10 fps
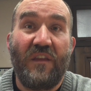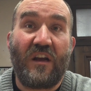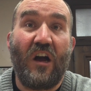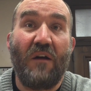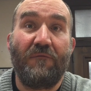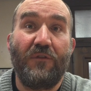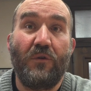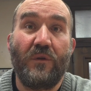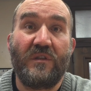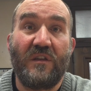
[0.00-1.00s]
the
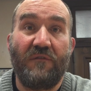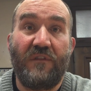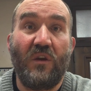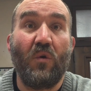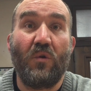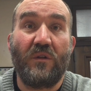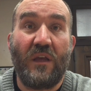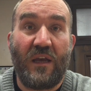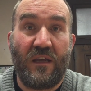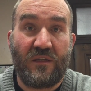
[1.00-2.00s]
confluence of the old
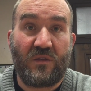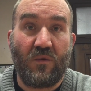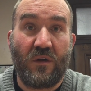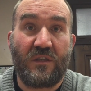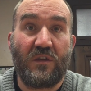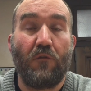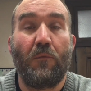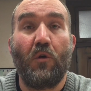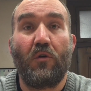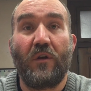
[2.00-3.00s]
historic
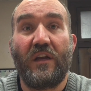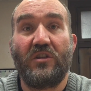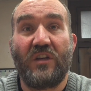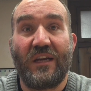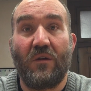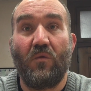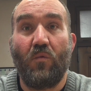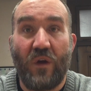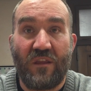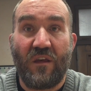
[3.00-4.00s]
Silverboat Creek channel
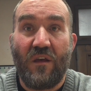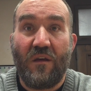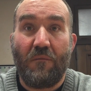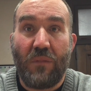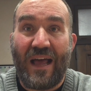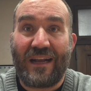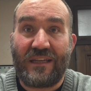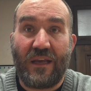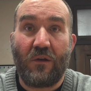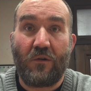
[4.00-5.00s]
with
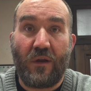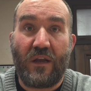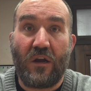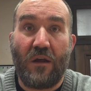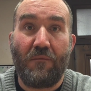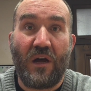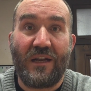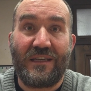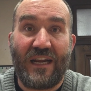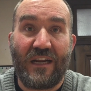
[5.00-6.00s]
Blacktail Creek on
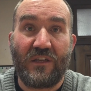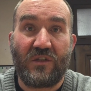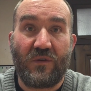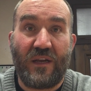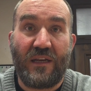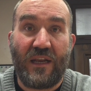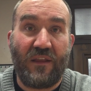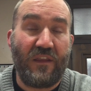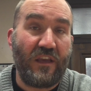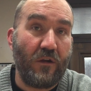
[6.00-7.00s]
Montana Street
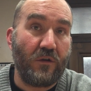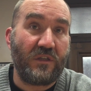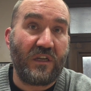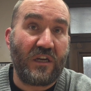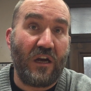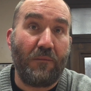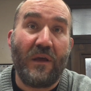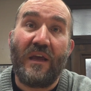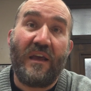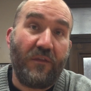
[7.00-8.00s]
in the years to come.
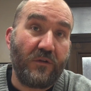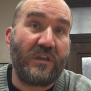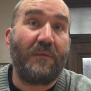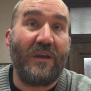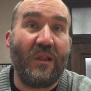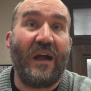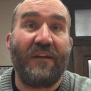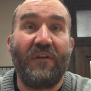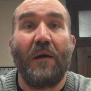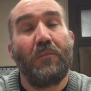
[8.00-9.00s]
There's going to be a lot
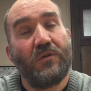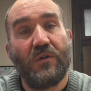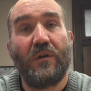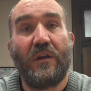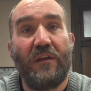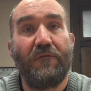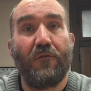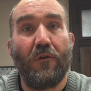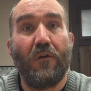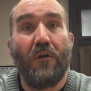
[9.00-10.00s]
of opportunity
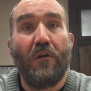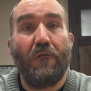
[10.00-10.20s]
for